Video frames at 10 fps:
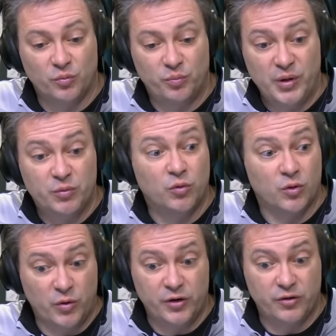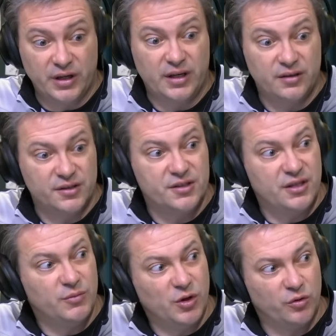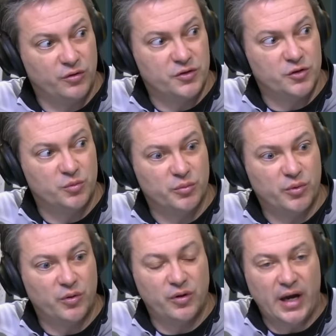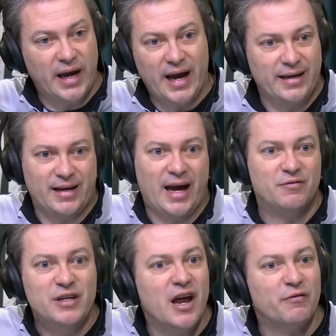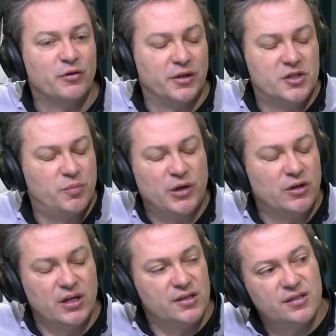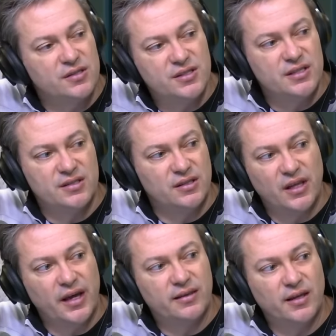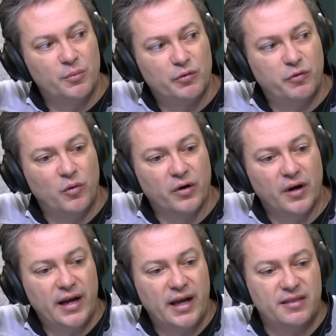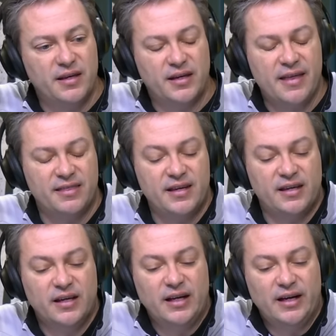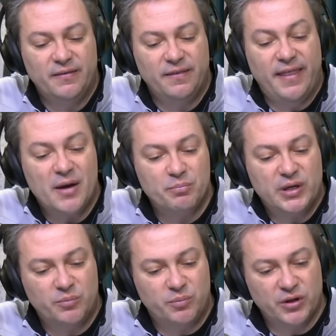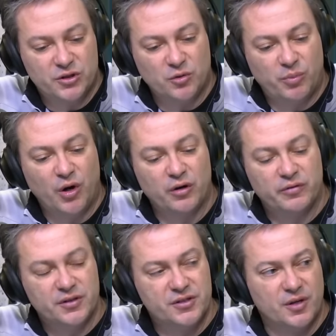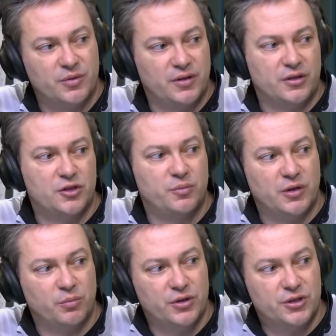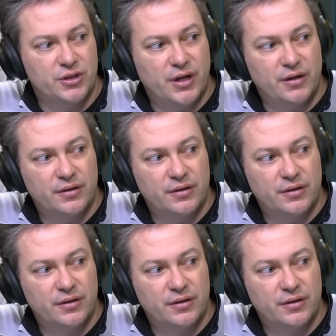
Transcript: people were wondering, can this team go to the Super Bowl? Yeah. I've never experienced a season like that before. And I think that big picture part of it is something that should be appreciated.